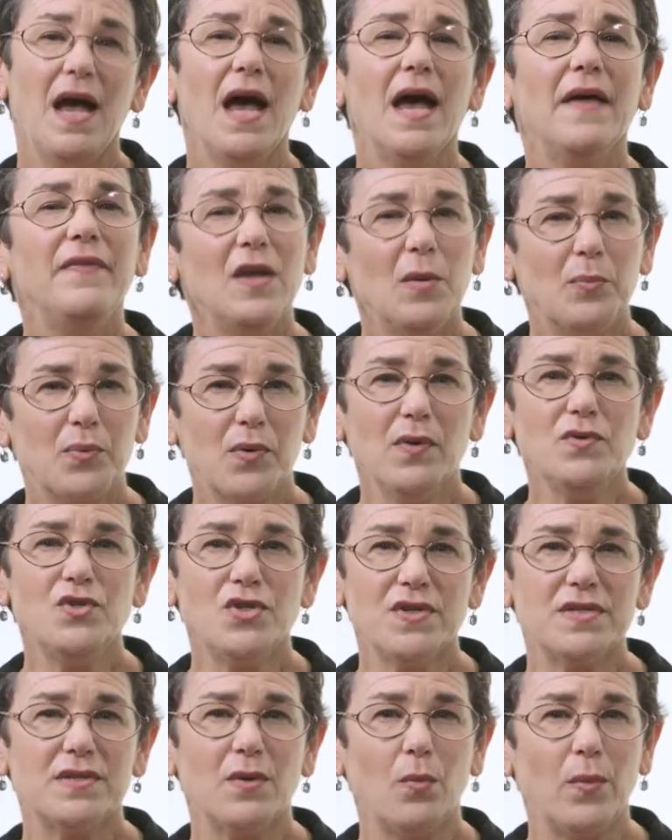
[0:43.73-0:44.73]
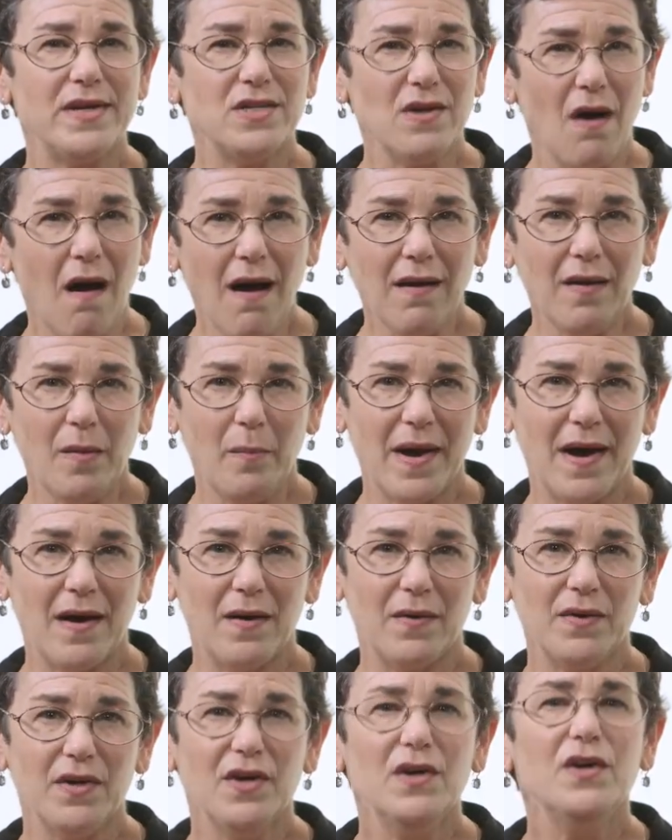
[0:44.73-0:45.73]
And the approaches that we talk
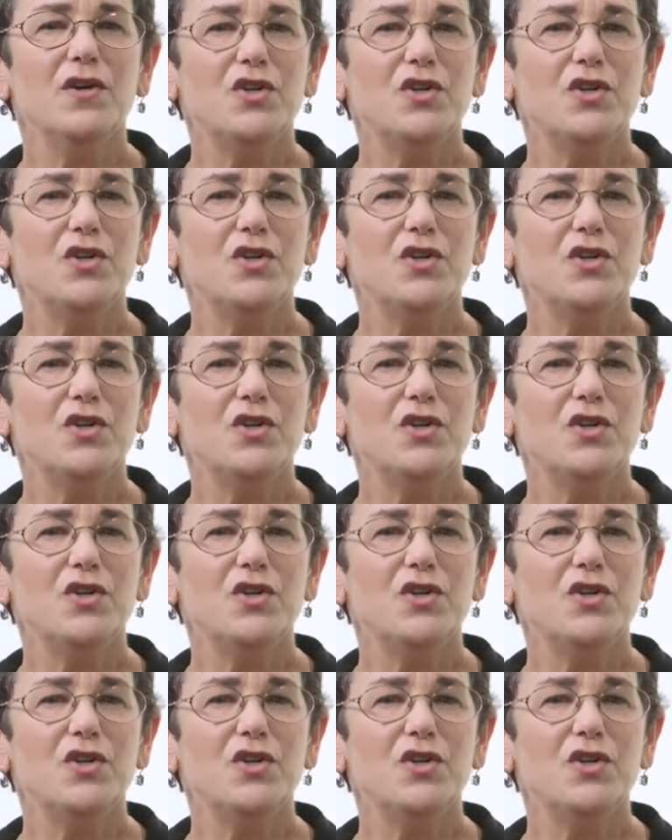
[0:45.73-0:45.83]
about